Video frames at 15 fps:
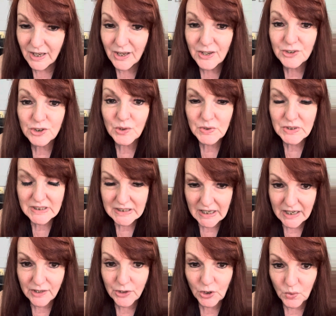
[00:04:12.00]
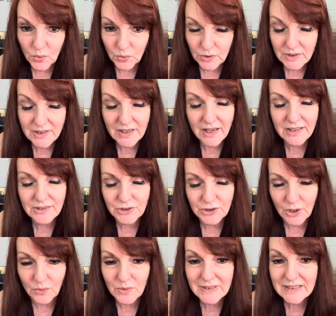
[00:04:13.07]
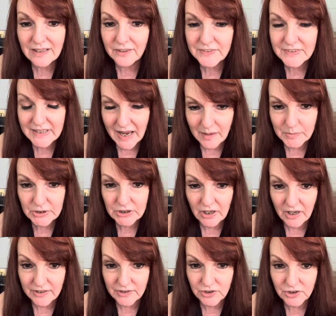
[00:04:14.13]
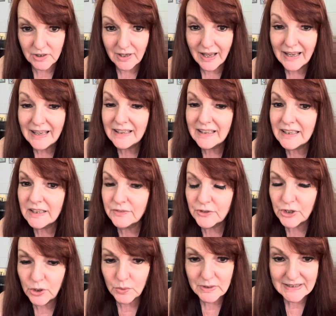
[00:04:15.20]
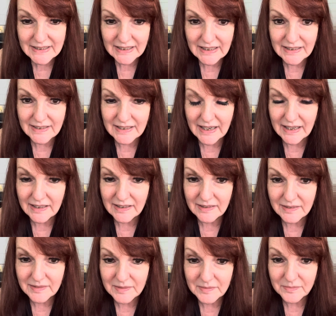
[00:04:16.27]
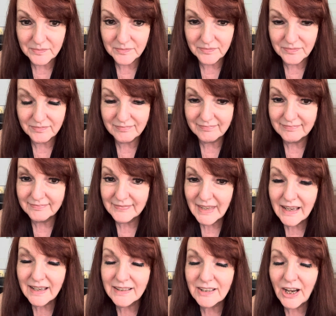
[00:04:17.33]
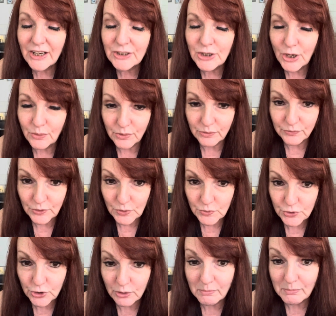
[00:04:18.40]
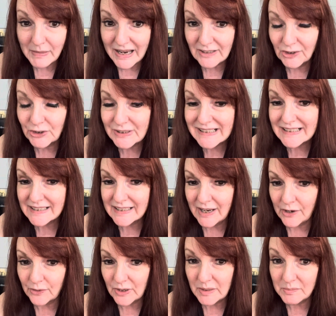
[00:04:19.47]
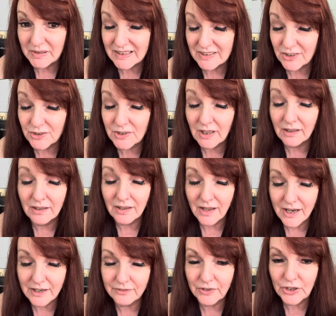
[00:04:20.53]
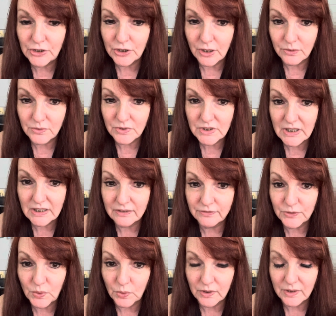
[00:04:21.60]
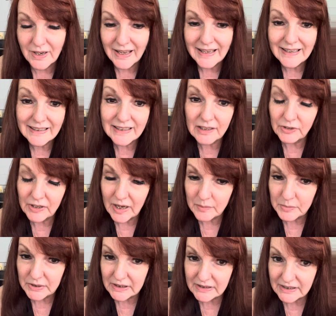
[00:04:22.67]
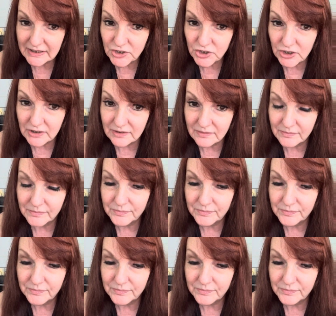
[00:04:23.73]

So stay the course and don't self-sabotage, even though it's easy. And I know the future may look scary because there's a lot of unknowns if you're giving up an addiction,